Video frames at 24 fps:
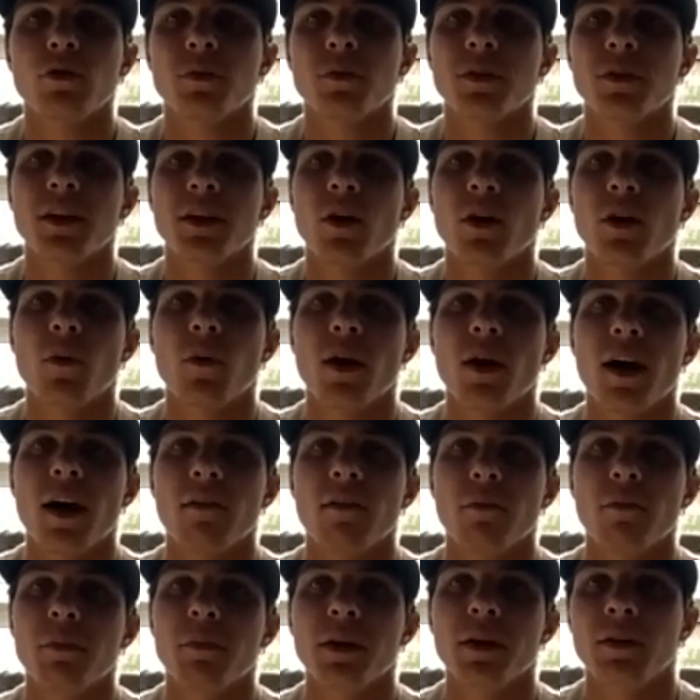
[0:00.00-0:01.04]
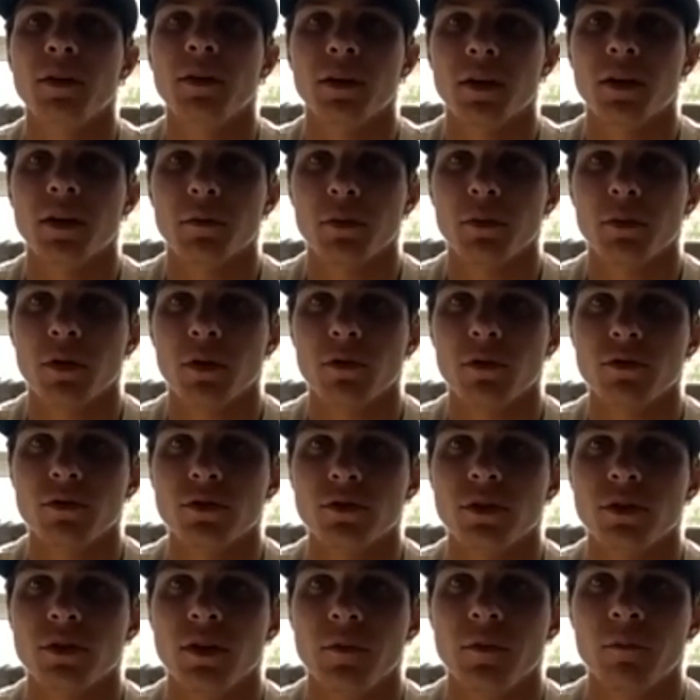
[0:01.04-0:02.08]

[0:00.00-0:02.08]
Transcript: but they don't have a big league approach.